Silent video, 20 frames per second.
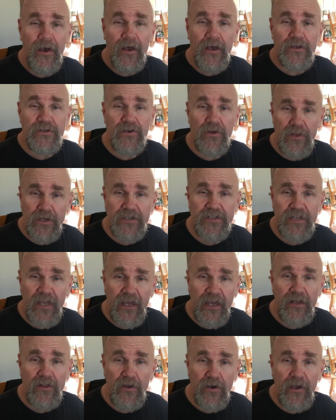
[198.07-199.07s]
So let's
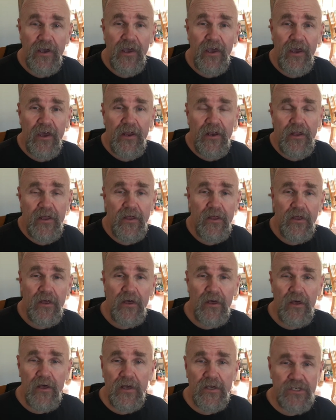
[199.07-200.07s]
take a look at
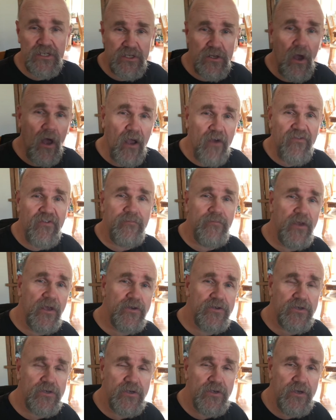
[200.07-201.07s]
a stock from
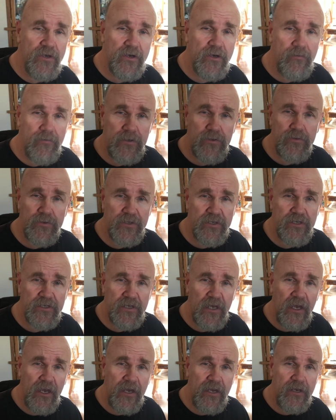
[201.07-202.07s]
yesteryear, which was
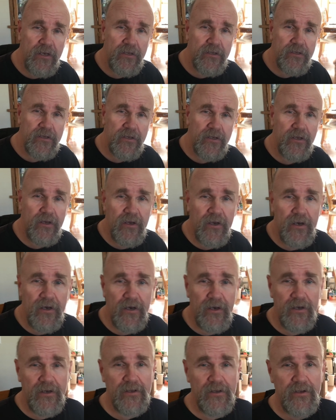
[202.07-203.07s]
designed
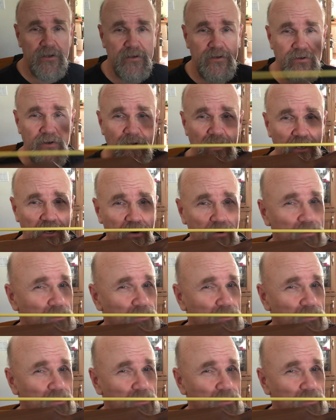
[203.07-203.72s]
uh, so you can go